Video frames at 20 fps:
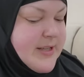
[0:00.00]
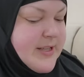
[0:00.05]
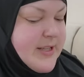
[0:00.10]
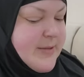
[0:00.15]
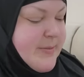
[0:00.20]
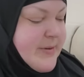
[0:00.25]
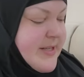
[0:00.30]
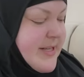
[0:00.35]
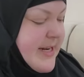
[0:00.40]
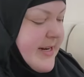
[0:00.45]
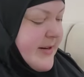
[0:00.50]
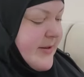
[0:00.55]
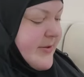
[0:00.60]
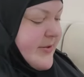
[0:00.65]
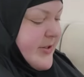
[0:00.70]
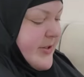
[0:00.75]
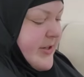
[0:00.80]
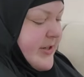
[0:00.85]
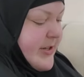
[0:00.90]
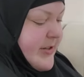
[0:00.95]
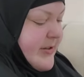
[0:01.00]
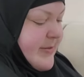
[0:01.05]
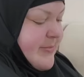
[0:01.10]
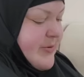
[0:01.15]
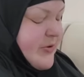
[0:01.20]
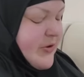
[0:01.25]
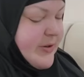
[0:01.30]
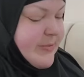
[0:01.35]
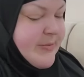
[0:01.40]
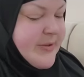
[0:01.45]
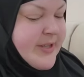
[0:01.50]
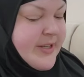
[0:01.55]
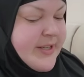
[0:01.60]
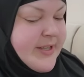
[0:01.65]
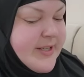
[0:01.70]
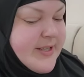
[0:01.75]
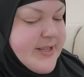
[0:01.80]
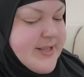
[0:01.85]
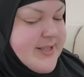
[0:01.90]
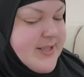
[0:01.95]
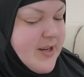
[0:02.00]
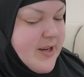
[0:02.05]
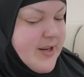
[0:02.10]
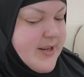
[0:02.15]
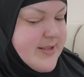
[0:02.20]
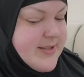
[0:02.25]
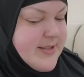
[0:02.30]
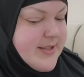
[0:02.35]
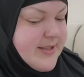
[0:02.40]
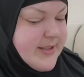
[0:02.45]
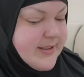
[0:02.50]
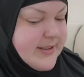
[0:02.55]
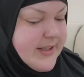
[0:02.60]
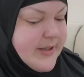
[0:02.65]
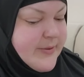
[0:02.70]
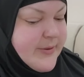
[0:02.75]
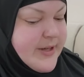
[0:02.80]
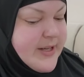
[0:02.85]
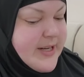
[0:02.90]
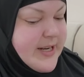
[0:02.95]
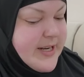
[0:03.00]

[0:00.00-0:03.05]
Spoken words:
And the potatoes are gonna absorb the sauce and the liquid,